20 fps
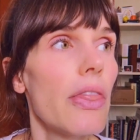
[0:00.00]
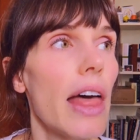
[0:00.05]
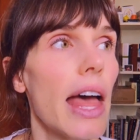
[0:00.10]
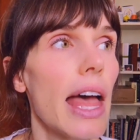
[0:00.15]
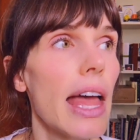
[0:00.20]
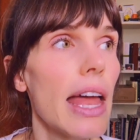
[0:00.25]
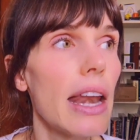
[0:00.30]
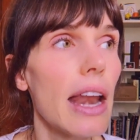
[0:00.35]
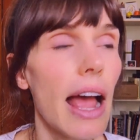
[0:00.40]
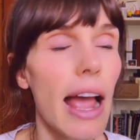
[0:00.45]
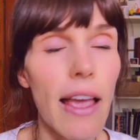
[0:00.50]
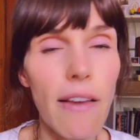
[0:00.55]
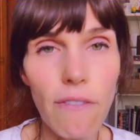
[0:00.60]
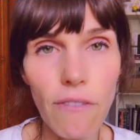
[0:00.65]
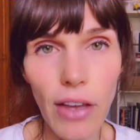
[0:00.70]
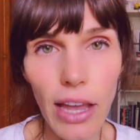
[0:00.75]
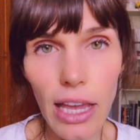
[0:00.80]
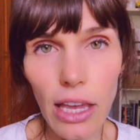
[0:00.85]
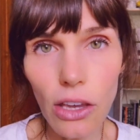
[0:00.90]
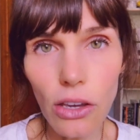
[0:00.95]
then I
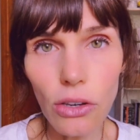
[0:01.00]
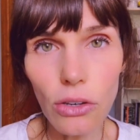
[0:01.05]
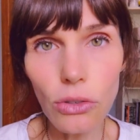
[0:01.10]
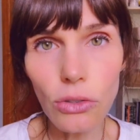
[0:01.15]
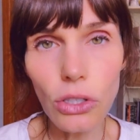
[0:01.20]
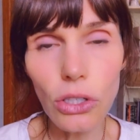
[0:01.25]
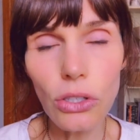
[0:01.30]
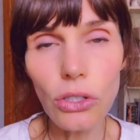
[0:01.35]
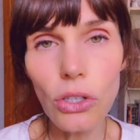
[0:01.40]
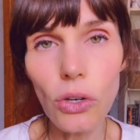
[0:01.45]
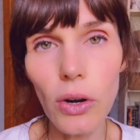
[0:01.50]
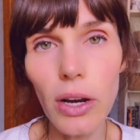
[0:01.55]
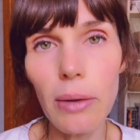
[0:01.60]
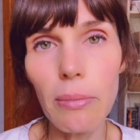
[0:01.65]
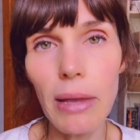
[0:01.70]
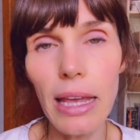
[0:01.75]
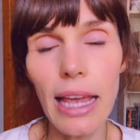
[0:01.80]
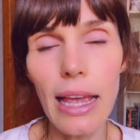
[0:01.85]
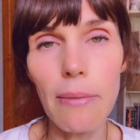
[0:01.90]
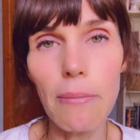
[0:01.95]
invite you to
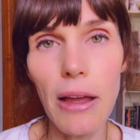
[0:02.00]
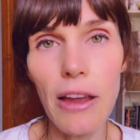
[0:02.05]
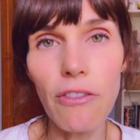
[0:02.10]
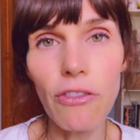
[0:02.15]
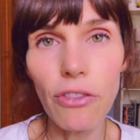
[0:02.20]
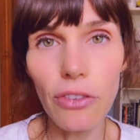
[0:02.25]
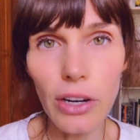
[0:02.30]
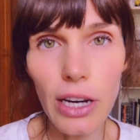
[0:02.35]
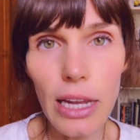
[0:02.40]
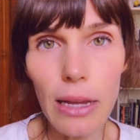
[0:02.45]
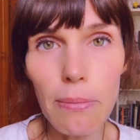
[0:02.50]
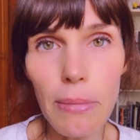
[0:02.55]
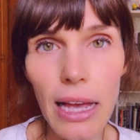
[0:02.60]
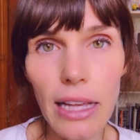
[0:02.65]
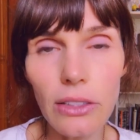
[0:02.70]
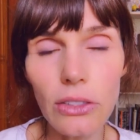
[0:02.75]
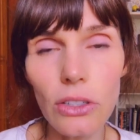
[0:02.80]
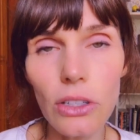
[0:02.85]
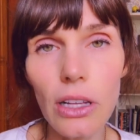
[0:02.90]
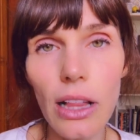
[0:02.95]
join me in my free
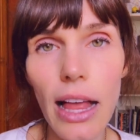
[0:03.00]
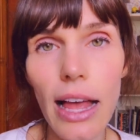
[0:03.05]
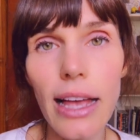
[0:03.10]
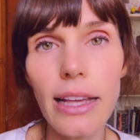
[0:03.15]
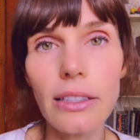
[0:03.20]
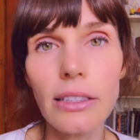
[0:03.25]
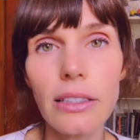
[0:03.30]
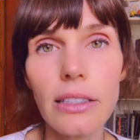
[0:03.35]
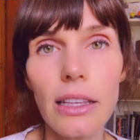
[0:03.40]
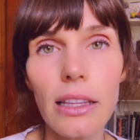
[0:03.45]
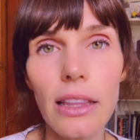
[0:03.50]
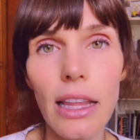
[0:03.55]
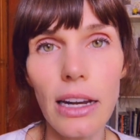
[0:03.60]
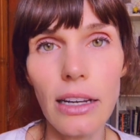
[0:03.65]
masterclass